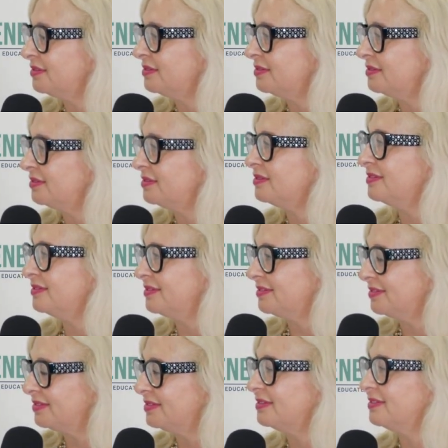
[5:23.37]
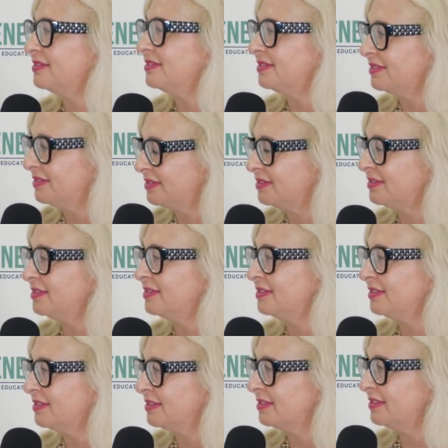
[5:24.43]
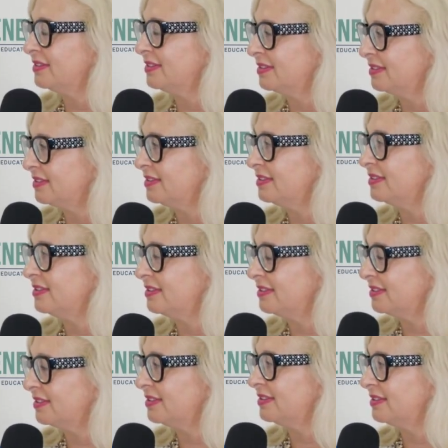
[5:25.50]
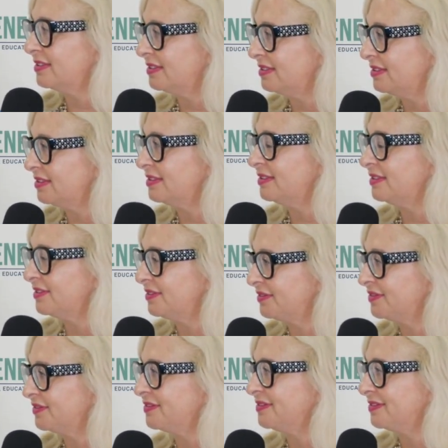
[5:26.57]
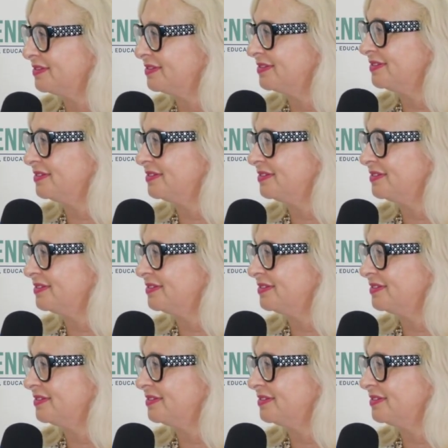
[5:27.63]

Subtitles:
(silent)